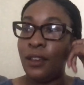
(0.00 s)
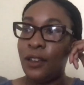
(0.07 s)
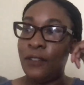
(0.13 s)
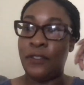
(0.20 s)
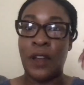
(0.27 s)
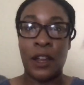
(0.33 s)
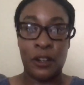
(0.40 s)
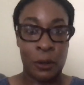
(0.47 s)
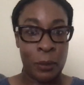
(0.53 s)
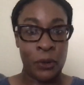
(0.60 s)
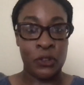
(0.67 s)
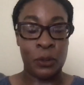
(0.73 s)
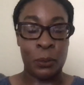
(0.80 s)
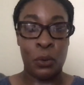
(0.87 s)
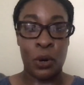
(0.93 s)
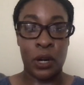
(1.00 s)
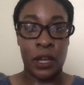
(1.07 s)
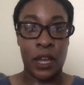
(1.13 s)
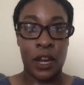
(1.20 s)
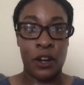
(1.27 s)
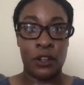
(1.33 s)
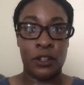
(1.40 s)
if not the most
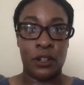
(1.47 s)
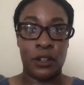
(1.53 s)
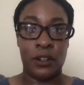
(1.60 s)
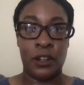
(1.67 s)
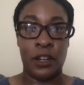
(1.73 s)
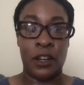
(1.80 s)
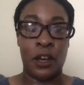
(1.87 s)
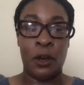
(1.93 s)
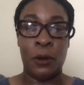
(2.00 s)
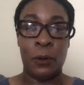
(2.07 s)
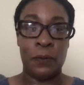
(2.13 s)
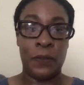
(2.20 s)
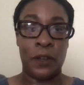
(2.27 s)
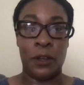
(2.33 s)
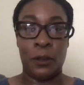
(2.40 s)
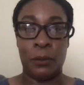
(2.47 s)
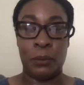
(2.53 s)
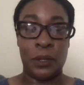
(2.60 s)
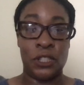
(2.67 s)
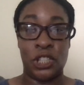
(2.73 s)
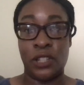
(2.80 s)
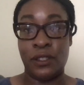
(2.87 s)
important character in the whole film,
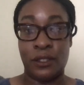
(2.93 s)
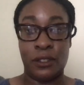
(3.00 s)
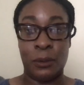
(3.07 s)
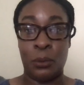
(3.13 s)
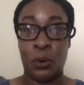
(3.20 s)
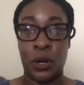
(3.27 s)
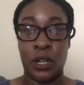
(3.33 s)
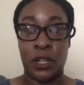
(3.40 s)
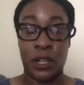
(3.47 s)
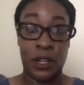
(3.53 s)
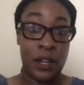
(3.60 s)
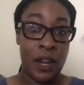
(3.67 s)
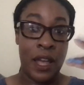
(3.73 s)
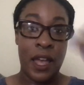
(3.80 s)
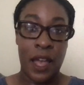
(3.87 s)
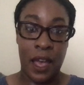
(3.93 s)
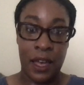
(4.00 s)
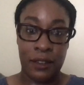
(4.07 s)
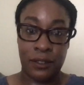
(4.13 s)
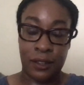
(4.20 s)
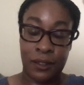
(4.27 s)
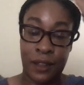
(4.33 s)
but just as important
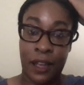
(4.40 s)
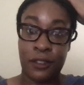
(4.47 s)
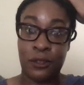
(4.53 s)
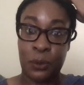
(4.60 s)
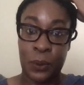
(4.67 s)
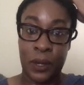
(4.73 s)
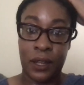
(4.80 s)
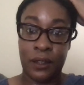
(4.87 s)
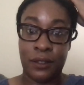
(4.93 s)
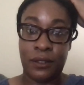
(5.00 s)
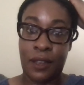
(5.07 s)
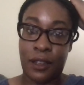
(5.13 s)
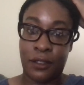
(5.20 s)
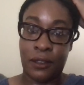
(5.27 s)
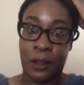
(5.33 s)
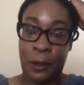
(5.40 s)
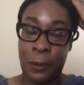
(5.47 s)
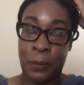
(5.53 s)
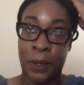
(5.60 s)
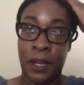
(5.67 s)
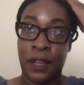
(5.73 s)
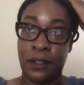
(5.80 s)
as the Stacks twins, as
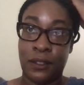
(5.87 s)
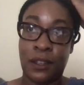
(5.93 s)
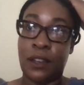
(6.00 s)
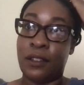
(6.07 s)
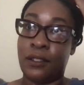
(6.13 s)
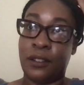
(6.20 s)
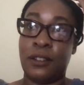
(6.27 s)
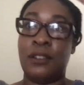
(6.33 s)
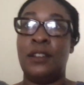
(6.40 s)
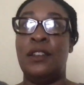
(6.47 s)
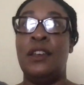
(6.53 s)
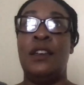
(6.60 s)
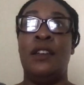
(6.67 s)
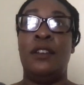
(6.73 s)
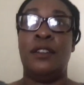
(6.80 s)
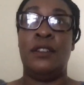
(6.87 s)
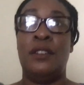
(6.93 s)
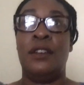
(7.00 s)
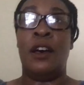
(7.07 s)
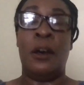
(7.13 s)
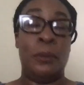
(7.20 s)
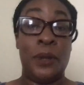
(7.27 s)
being his cousin.
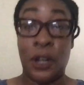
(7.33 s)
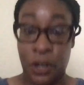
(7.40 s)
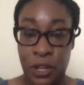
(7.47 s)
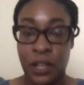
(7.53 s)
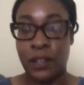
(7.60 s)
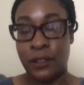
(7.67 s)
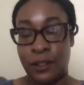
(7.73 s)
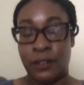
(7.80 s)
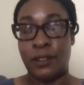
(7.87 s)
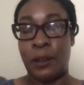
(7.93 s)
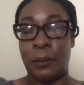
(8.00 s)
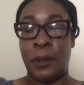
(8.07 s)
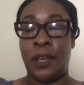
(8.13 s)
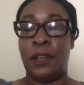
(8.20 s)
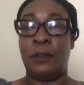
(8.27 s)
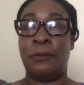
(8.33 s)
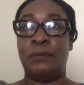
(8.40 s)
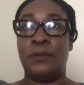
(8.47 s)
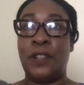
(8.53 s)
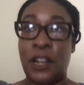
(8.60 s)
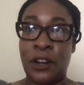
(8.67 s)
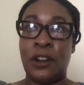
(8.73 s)
Their cousins,
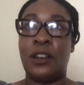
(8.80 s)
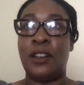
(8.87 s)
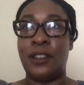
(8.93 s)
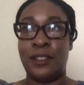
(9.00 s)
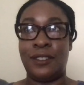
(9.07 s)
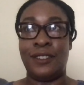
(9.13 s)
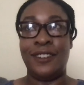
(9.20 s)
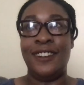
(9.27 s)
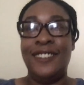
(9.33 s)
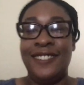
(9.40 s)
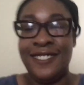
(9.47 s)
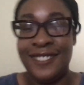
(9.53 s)
their cousin.